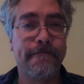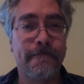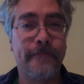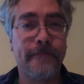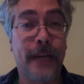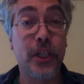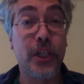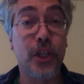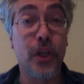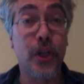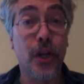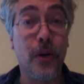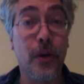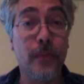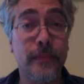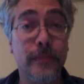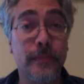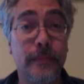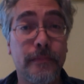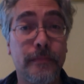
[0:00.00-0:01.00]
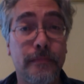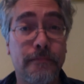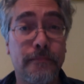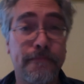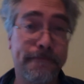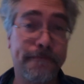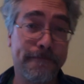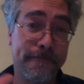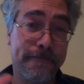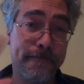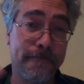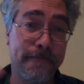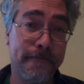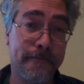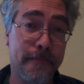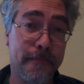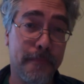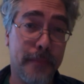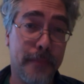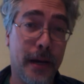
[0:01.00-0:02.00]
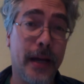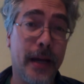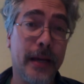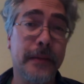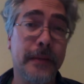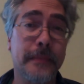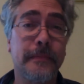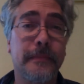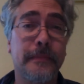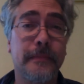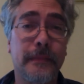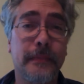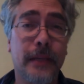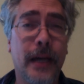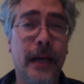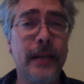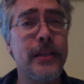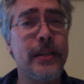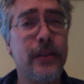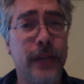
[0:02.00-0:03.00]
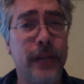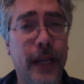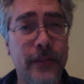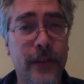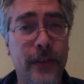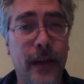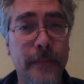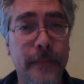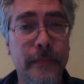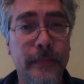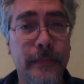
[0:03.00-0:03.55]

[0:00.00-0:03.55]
I should know. Bye. Until next time.